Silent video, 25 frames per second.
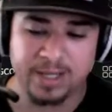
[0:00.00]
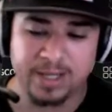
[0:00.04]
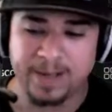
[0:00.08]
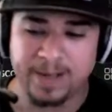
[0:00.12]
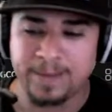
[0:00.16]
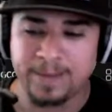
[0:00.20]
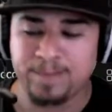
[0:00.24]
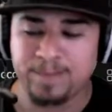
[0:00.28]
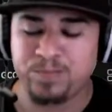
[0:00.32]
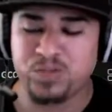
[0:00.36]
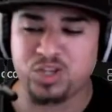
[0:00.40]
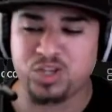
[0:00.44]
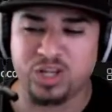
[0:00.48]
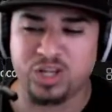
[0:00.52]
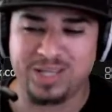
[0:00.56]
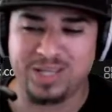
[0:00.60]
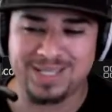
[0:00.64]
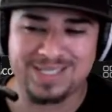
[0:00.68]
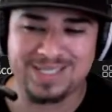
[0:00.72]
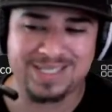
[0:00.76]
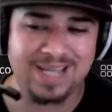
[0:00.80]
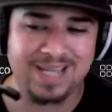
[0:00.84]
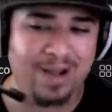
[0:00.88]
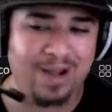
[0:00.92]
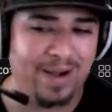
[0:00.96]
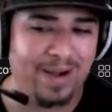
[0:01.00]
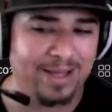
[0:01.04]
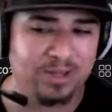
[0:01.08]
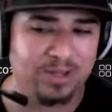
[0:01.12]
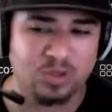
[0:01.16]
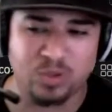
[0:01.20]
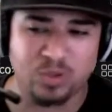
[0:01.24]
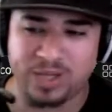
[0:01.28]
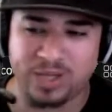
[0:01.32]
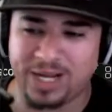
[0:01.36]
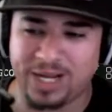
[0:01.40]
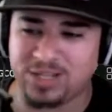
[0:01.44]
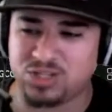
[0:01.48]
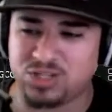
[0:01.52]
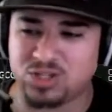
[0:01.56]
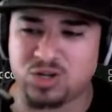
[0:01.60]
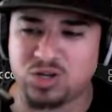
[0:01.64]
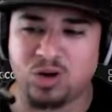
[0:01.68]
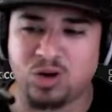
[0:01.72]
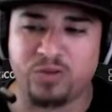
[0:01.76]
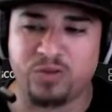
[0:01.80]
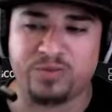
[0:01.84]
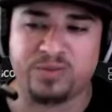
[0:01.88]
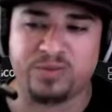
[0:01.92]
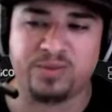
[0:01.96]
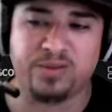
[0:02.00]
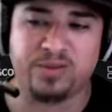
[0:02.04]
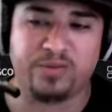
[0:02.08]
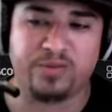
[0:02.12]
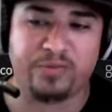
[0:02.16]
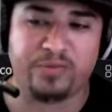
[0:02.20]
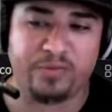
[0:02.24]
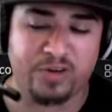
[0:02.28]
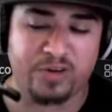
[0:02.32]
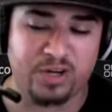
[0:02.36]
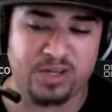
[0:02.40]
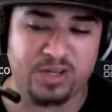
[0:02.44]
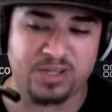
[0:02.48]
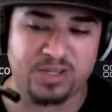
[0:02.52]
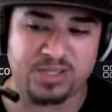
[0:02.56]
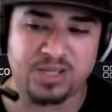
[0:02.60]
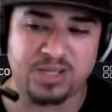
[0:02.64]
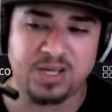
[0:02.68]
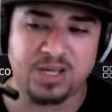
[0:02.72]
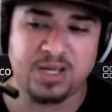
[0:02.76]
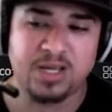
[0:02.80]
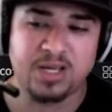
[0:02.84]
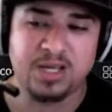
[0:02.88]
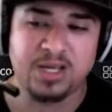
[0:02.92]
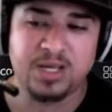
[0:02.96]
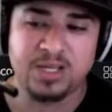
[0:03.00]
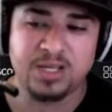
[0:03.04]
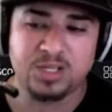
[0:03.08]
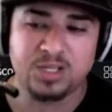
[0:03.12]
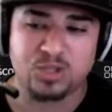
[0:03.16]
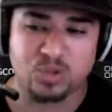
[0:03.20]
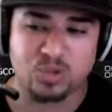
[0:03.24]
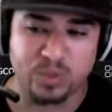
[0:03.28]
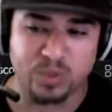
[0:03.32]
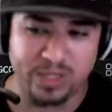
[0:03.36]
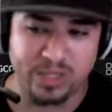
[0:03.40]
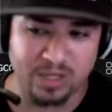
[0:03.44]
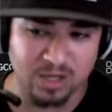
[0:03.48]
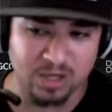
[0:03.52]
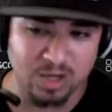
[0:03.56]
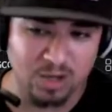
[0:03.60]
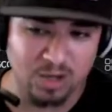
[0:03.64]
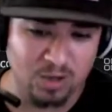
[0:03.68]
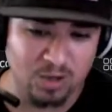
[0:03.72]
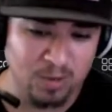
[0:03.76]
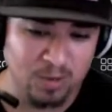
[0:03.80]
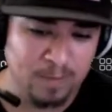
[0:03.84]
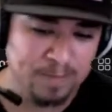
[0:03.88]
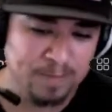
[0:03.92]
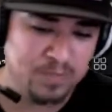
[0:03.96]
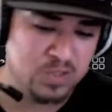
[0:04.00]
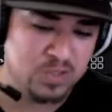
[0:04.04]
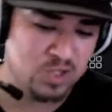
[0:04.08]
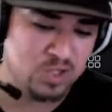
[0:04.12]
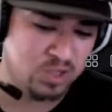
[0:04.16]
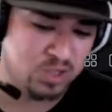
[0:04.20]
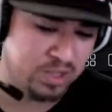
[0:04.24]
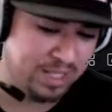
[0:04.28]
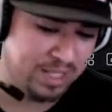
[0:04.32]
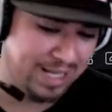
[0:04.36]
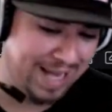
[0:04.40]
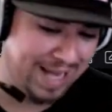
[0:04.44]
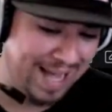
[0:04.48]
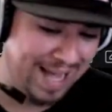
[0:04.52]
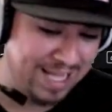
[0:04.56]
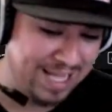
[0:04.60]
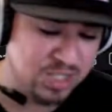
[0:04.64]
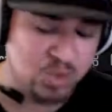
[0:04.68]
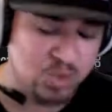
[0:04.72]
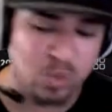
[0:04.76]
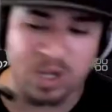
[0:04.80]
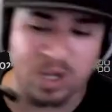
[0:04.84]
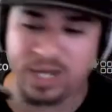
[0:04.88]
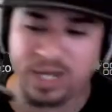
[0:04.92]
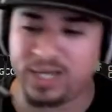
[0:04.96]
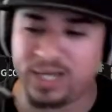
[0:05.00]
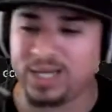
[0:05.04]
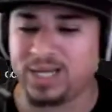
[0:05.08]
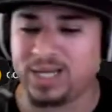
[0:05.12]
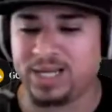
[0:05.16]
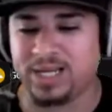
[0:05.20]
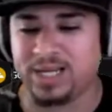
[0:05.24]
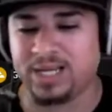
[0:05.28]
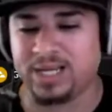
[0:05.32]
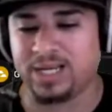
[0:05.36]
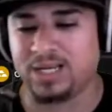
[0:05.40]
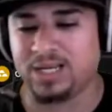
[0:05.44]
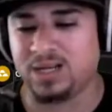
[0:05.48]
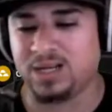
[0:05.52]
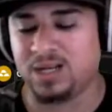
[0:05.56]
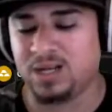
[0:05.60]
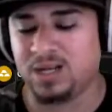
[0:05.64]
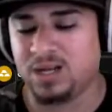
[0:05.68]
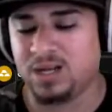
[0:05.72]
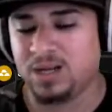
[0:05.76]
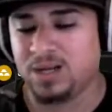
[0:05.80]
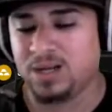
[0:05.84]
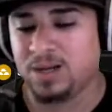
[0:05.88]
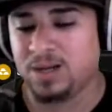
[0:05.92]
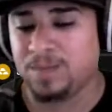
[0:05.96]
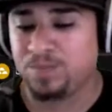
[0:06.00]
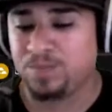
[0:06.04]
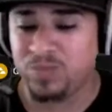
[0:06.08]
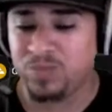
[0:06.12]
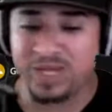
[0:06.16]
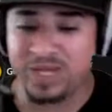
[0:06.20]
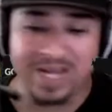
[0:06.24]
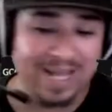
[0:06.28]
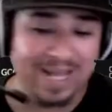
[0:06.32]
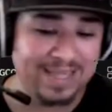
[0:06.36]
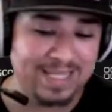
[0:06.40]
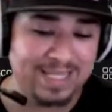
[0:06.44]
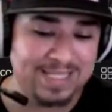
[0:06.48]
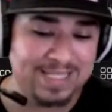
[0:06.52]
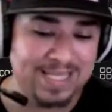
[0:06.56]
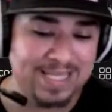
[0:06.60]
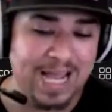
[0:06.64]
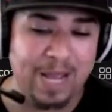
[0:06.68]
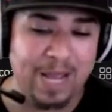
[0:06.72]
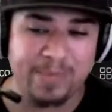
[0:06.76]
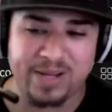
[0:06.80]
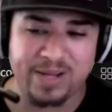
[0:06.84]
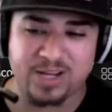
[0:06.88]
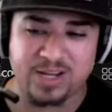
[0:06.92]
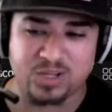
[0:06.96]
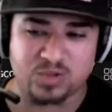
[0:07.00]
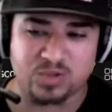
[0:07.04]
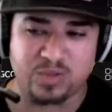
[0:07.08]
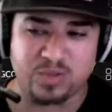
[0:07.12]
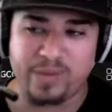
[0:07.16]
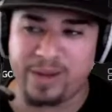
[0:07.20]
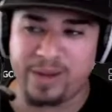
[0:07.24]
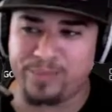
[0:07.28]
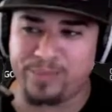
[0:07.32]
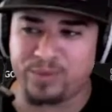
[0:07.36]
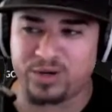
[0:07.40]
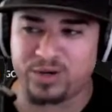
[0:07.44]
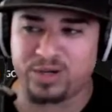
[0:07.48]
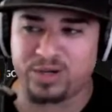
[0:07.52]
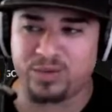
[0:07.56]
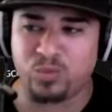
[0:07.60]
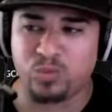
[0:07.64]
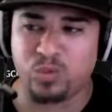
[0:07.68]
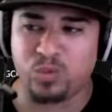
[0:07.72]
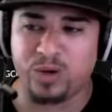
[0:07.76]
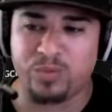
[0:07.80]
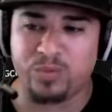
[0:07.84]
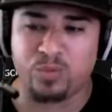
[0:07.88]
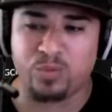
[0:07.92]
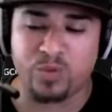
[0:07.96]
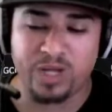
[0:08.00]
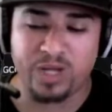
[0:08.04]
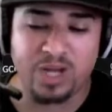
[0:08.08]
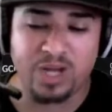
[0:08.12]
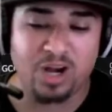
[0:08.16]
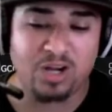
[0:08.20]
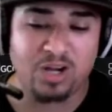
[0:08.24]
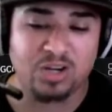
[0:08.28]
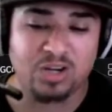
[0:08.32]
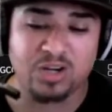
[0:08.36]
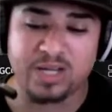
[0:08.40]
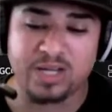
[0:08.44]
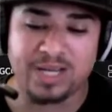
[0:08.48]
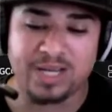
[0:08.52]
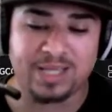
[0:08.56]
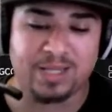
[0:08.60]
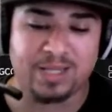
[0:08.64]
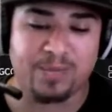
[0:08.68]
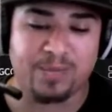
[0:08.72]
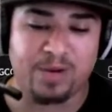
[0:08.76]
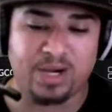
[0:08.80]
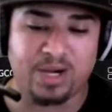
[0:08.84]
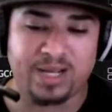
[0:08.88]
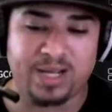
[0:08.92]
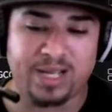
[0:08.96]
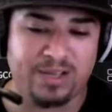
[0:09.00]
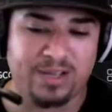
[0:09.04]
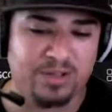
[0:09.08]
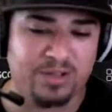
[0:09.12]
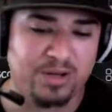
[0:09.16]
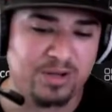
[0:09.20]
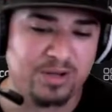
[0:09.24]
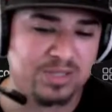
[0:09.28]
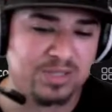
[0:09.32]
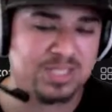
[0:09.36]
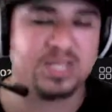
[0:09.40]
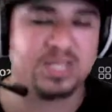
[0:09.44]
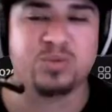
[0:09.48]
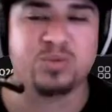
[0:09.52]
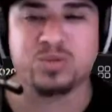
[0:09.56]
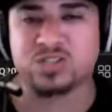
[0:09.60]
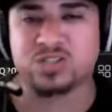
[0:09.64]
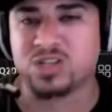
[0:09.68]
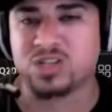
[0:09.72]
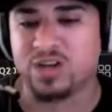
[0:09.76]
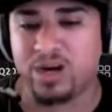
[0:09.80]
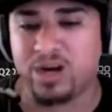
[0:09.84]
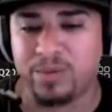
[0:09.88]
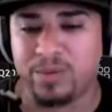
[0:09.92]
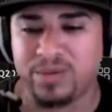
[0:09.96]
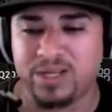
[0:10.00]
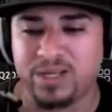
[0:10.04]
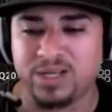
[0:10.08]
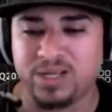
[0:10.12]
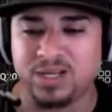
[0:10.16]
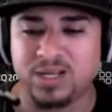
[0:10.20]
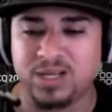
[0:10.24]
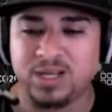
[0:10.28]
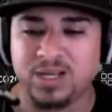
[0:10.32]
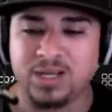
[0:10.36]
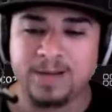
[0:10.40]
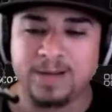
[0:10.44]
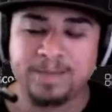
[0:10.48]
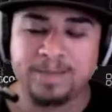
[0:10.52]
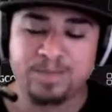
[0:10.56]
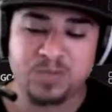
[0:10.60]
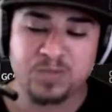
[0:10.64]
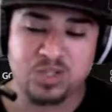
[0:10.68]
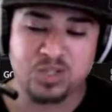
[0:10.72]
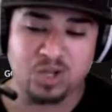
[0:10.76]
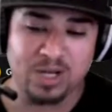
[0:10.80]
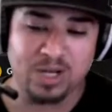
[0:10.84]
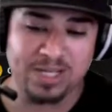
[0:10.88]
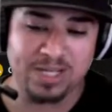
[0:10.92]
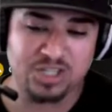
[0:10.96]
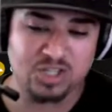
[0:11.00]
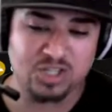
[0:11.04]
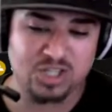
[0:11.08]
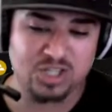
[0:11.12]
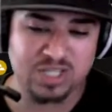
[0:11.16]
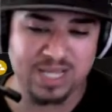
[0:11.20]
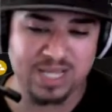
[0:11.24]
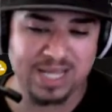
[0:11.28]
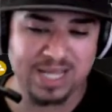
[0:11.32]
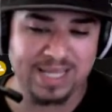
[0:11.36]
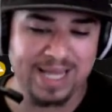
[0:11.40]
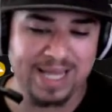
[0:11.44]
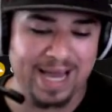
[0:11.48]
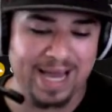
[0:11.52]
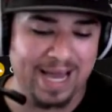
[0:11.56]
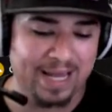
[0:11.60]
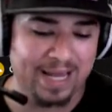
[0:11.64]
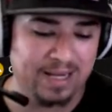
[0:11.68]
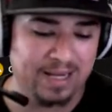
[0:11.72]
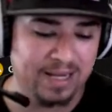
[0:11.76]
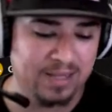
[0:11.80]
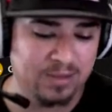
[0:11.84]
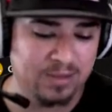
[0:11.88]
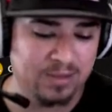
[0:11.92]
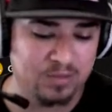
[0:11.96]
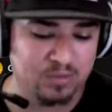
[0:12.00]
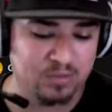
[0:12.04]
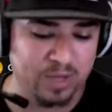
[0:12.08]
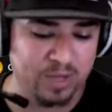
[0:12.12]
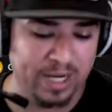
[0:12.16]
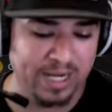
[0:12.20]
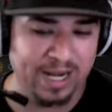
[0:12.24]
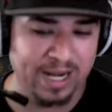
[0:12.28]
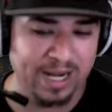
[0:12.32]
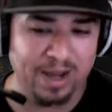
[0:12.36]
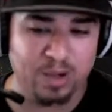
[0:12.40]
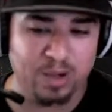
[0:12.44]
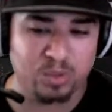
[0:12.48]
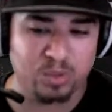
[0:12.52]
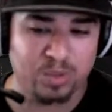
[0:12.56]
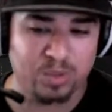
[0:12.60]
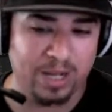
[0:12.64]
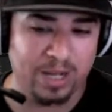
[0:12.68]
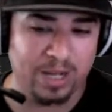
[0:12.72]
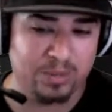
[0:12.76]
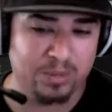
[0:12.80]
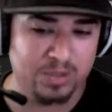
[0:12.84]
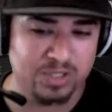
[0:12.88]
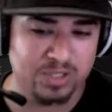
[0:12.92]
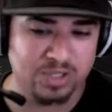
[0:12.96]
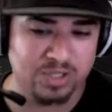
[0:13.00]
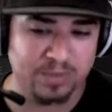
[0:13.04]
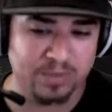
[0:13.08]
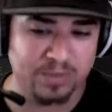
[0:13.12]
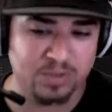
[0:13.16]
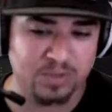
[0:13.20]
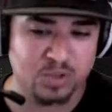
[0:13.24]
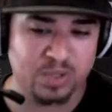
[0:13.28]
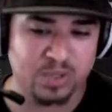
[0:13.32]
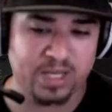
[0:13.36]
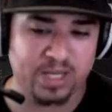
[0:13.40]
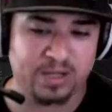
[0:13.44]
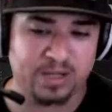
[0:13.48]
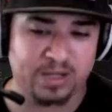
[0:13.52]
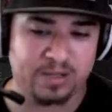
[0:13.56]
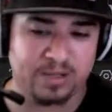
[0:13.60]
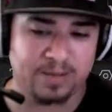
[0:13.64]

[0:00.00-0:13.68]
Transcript: So this is how I do it. I just go from the first swing low to the last one, and at the time, because remember, when we are looking at the market, you don't see what's coming. So let's just say that right now I was up to here.